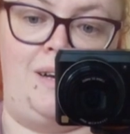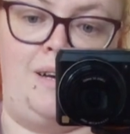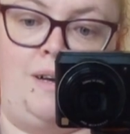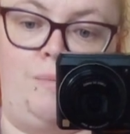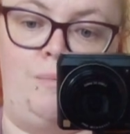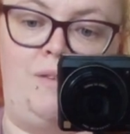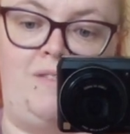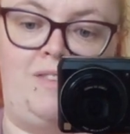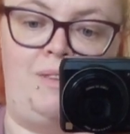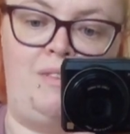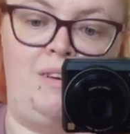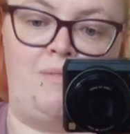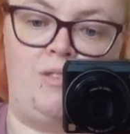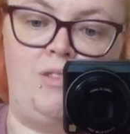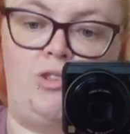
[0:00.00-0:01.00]
Obviously,
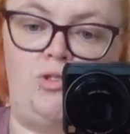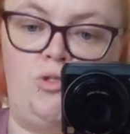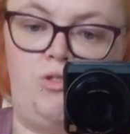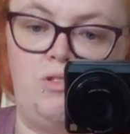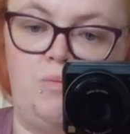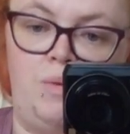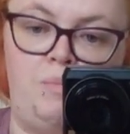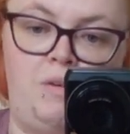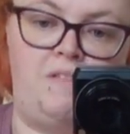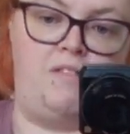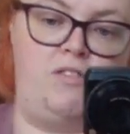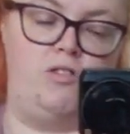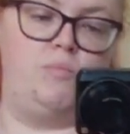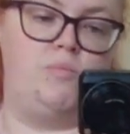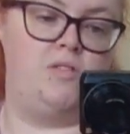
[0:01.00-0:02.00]
well, I've got the shorts and my
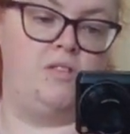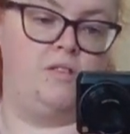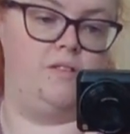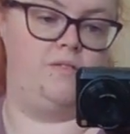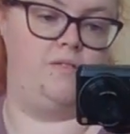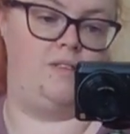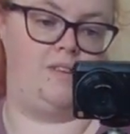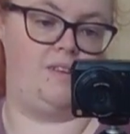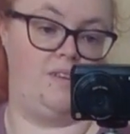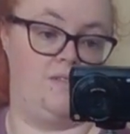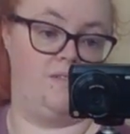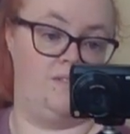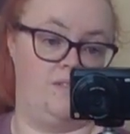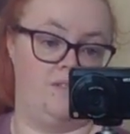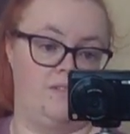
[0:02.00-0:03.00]
muffin tops, obviously,
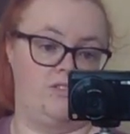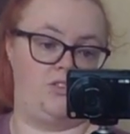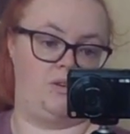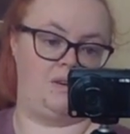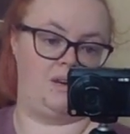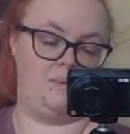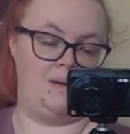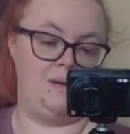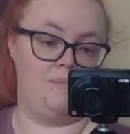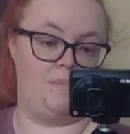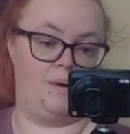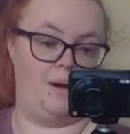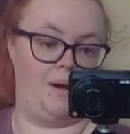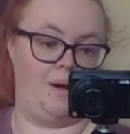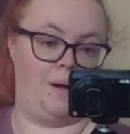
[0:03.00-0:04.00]
showing a bit.
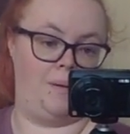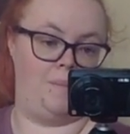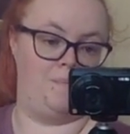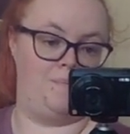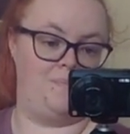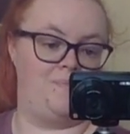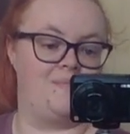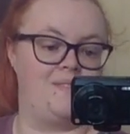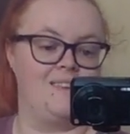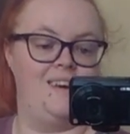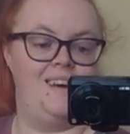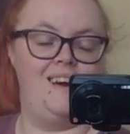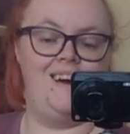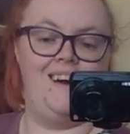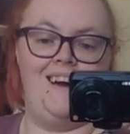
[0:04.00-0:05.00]
But
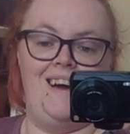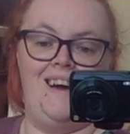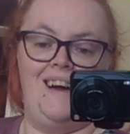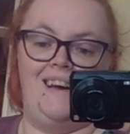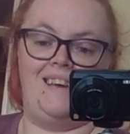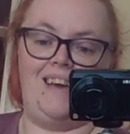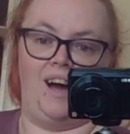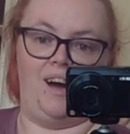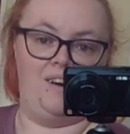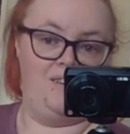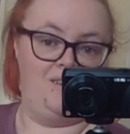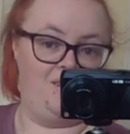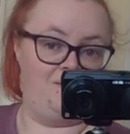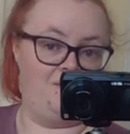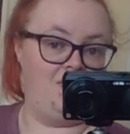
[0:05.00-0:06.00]
yeah,
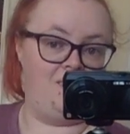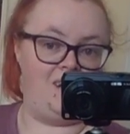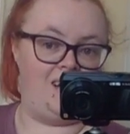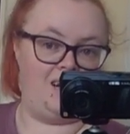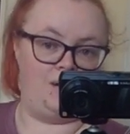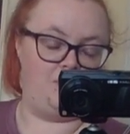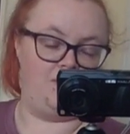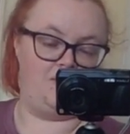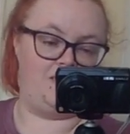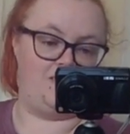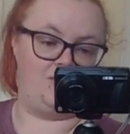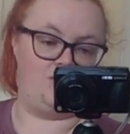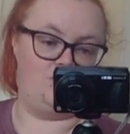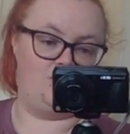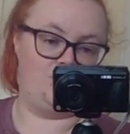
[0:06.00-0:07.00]
I'm really, really happy with
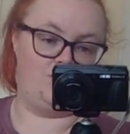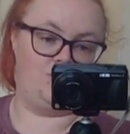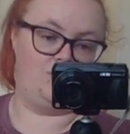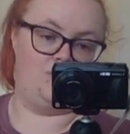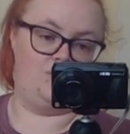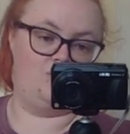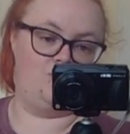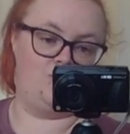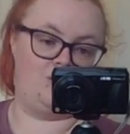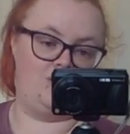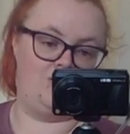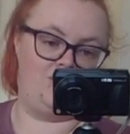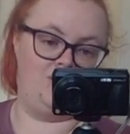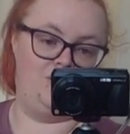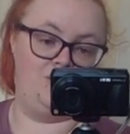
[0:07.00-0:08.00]
these tops. All
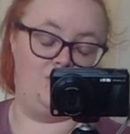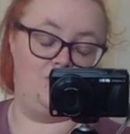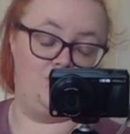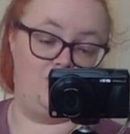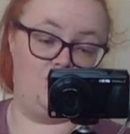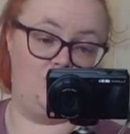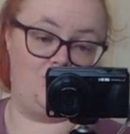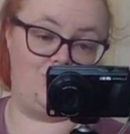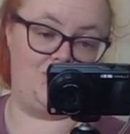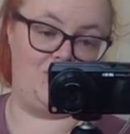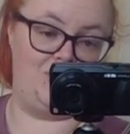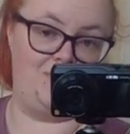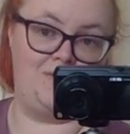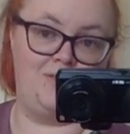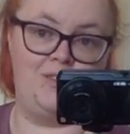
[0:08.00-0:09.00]
good, all
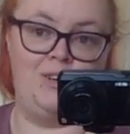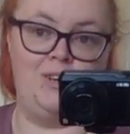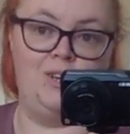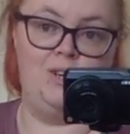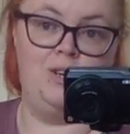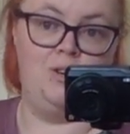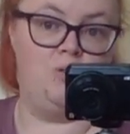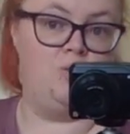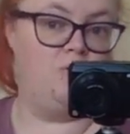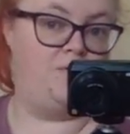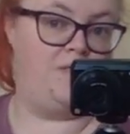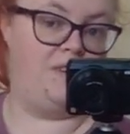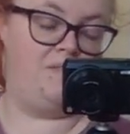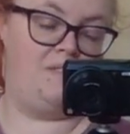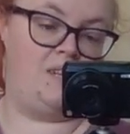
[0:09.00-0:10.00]
soft, all
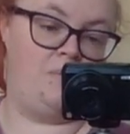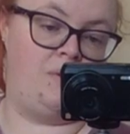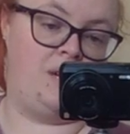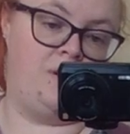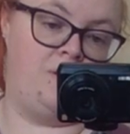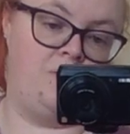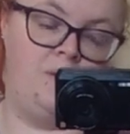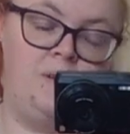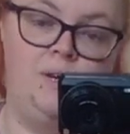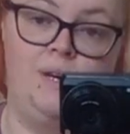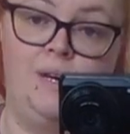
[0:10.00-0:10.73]
fit really well.